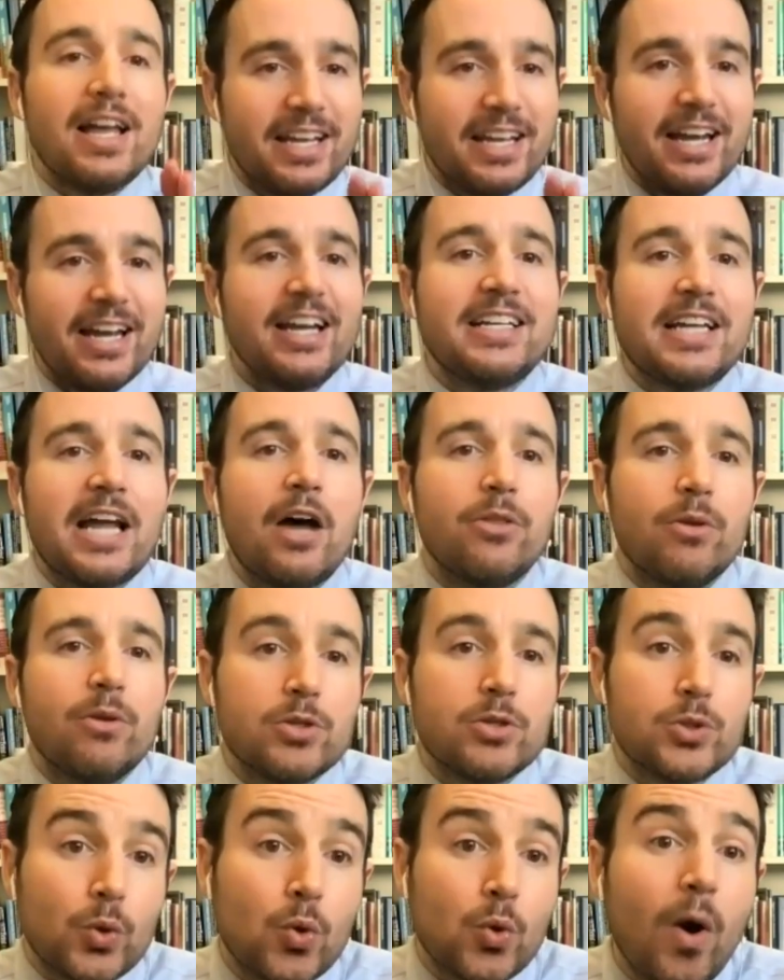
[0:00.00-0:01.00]
getting down
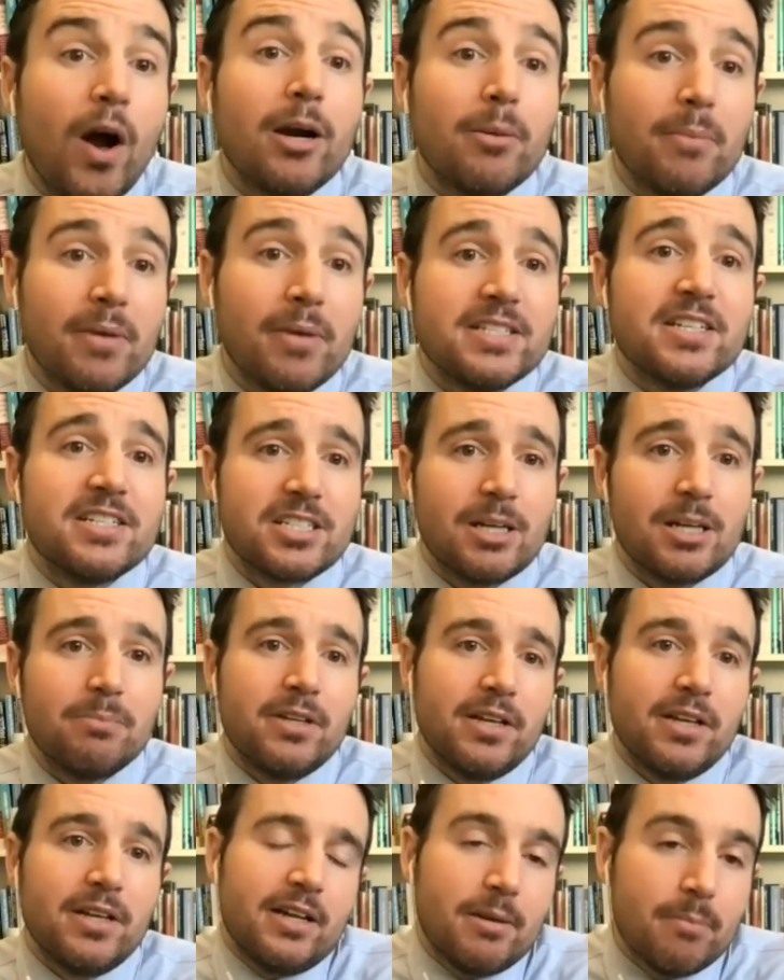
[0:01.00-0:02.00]
those requirements is
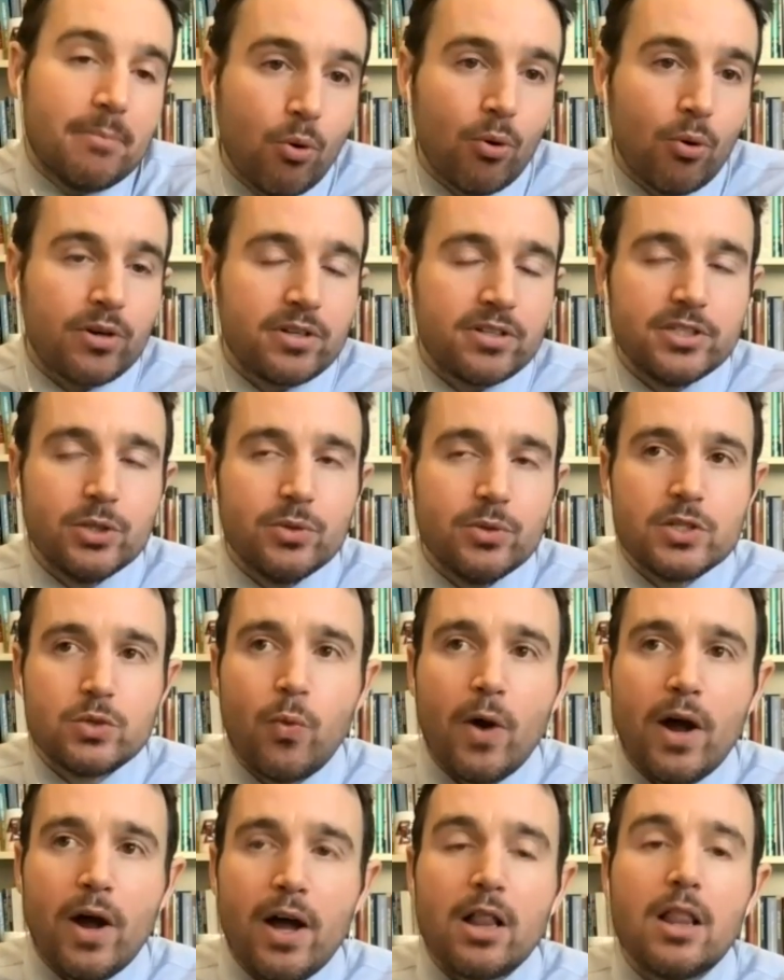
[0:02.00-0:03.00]
something important to do as
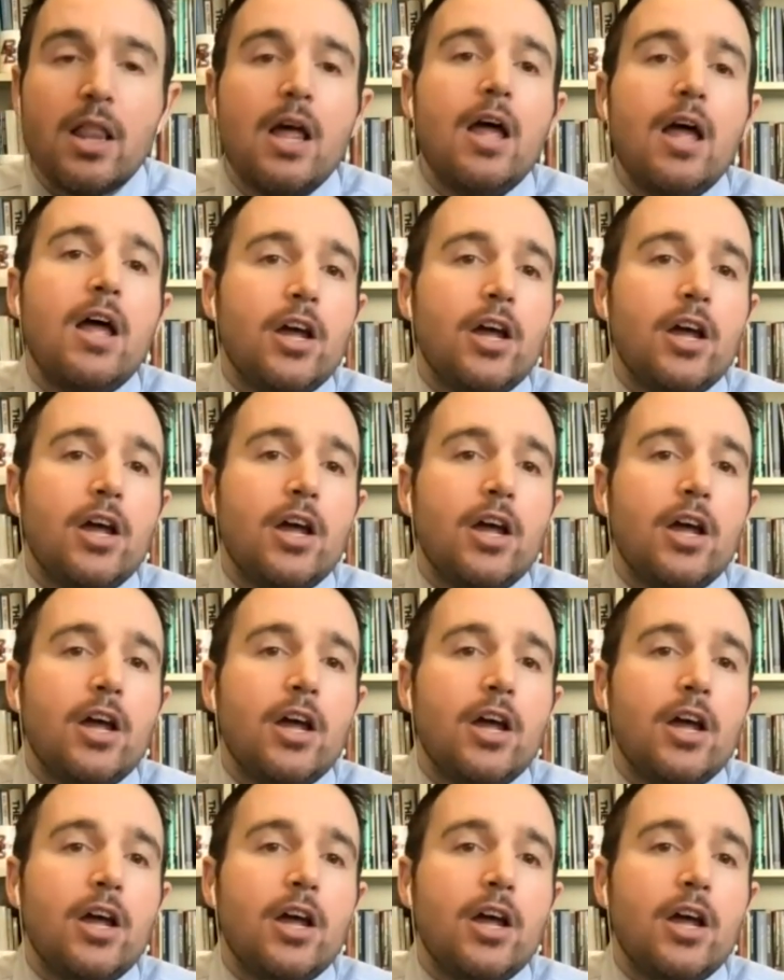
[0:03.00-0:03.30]
well.